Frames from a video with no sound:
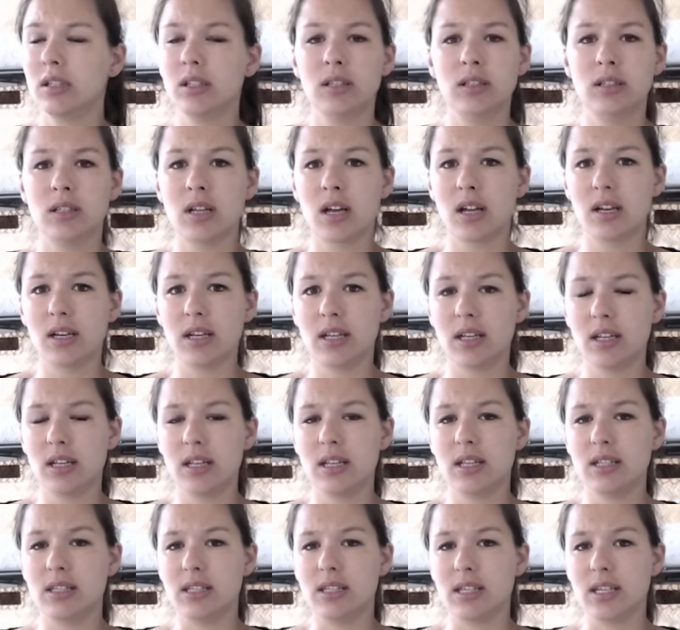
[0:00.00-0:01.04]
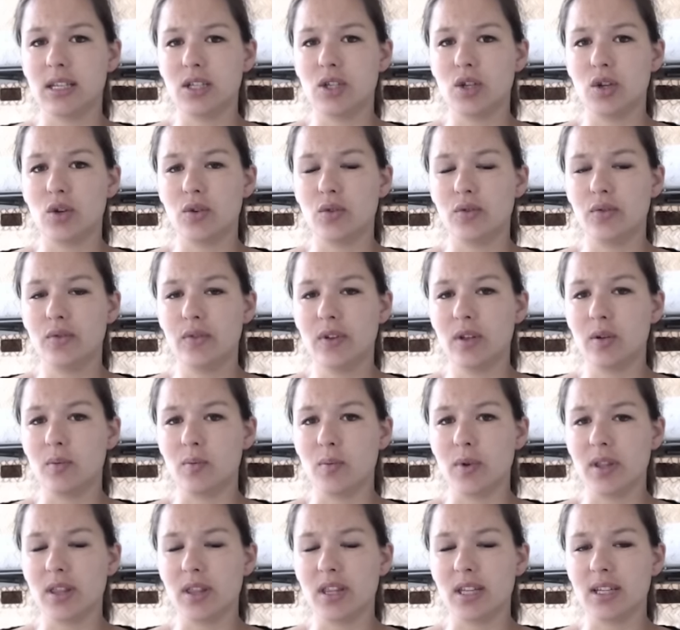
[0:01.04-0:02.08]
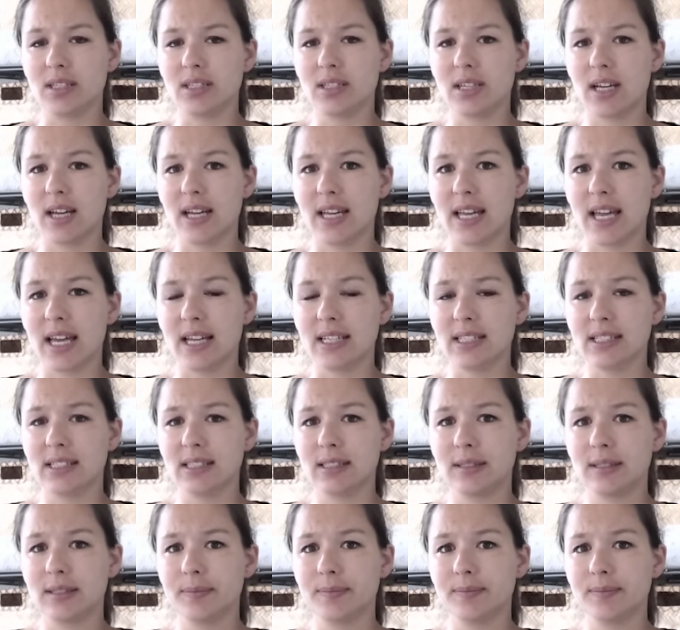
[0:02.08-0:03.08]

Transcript: not easy to film with this, I guess.